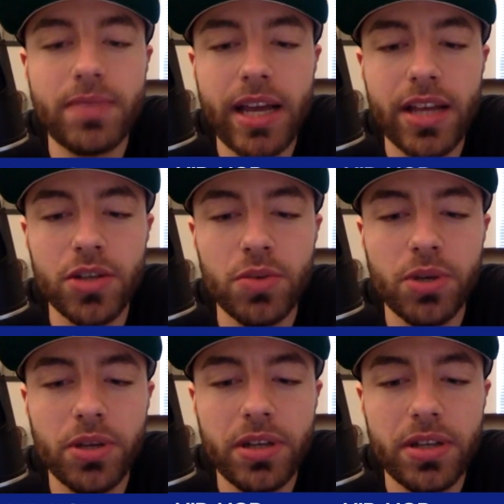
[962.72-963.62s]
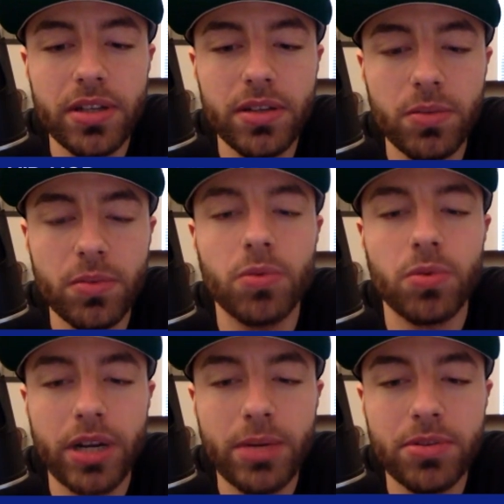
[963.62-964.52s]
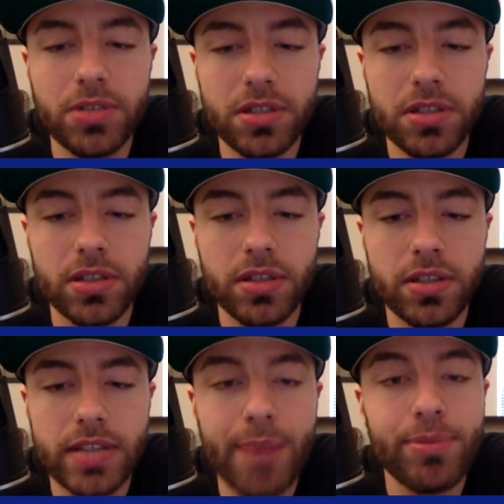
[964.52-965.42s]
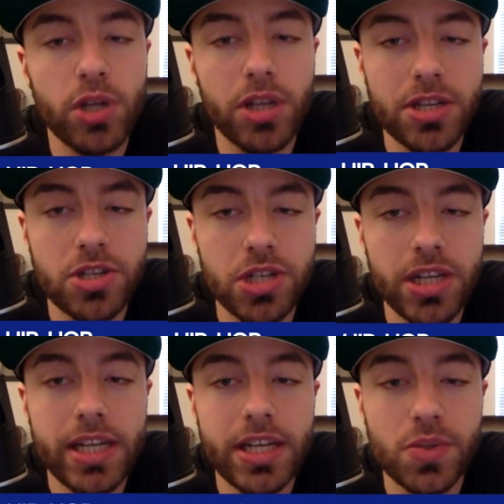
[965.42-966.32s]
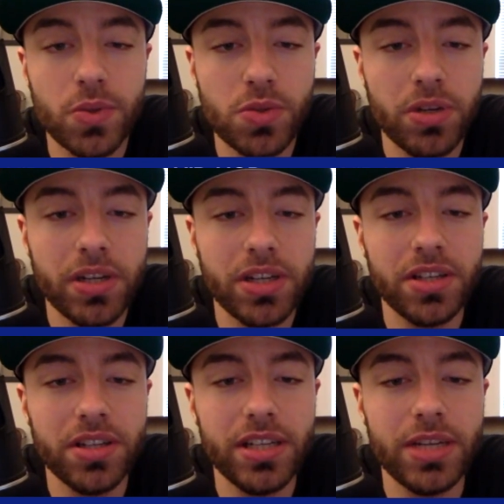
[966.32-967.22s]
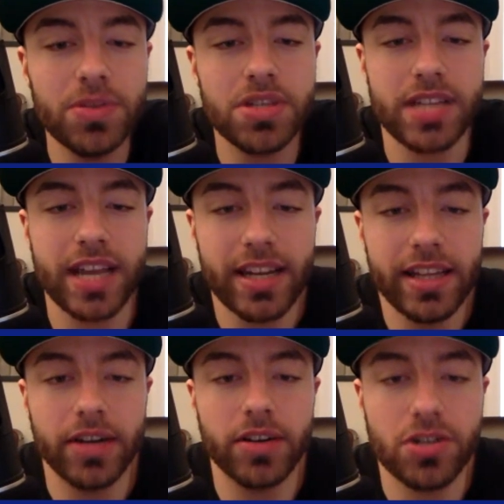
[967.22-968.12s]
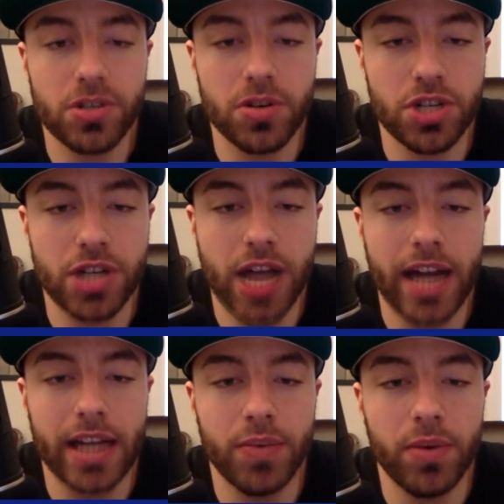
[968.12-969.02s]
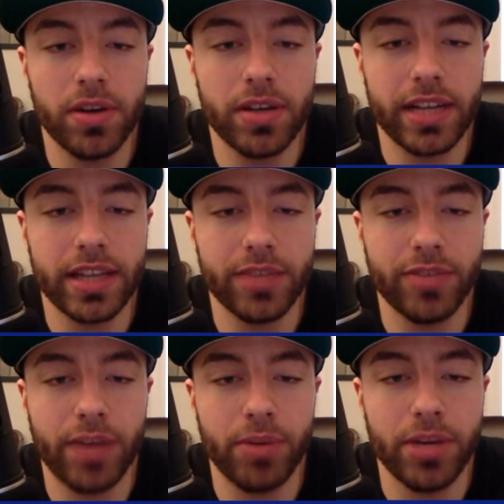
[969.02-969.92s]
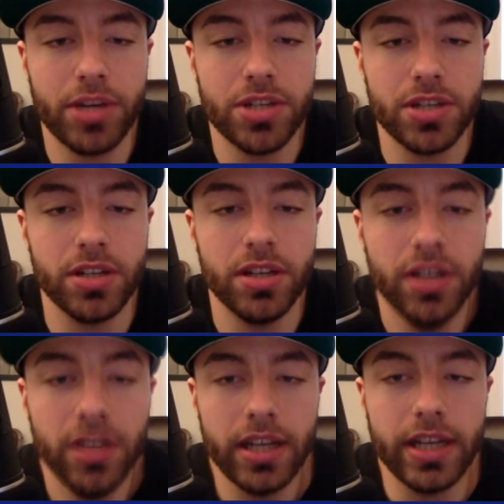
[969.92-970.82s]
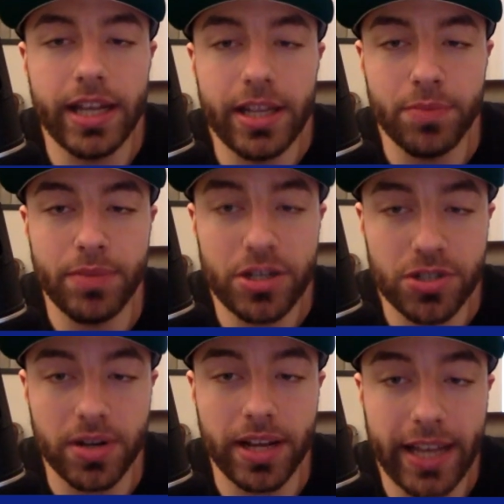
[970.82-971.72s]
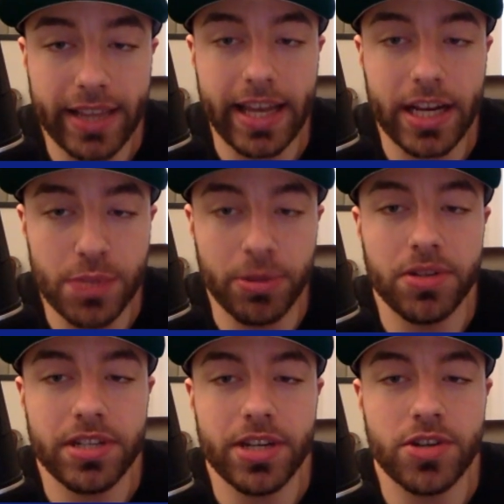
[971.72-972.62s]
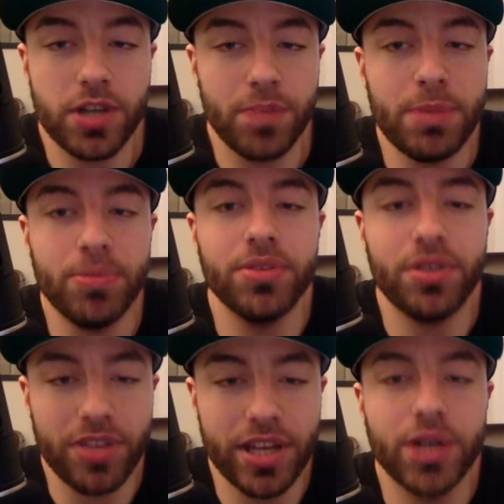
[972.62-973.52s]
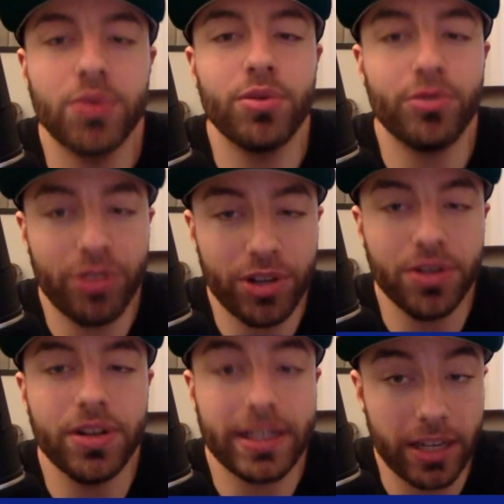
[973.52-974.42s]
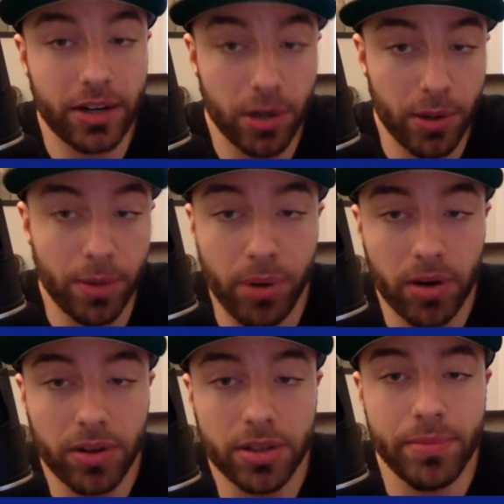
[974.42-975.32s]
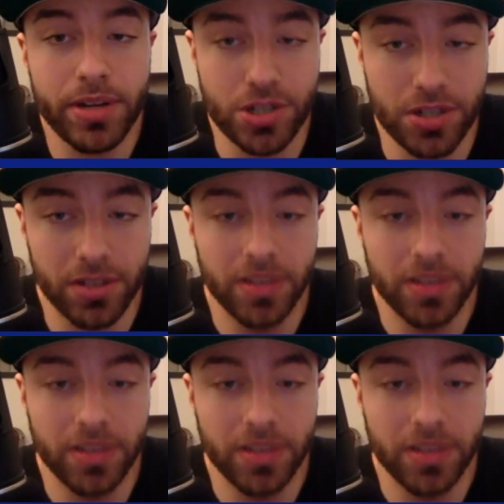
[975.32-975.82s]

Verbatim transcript: that you really were able to tap into his genius was when he was standing there on a certain shot. He wanted to get the vibration and make sure to get that experience in there so that people in the theater would feel like they're a part of the mission.